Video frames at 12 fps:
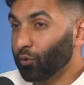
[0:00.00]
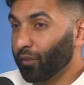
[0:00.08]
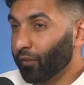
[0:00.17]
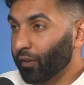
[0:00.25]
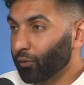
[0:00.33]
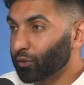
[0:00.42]

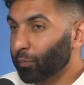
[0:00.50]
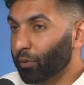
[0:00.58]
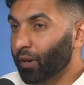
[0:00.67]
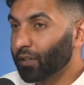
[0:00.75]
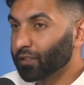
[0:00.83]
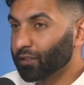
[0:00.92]
love a little
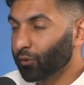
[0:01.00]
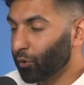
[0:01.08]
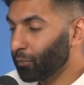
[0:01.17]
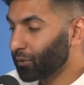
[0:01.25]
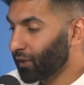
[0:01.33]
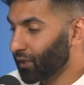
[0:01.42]
surprise in the
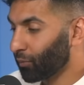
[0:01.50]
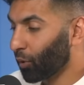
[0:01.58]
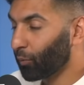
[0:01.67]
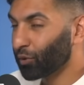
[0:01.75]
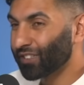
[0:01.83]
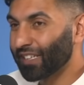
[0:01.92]
group stage, but
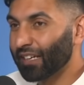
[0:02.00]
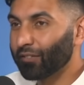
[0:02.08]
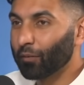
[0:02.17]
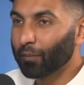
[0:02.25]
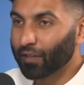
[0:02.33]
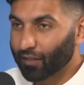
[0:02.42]
almost
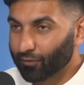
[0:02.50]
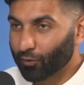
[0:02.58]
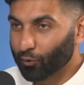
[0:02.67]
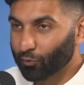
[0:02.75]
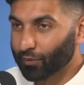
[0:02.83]
never make it through.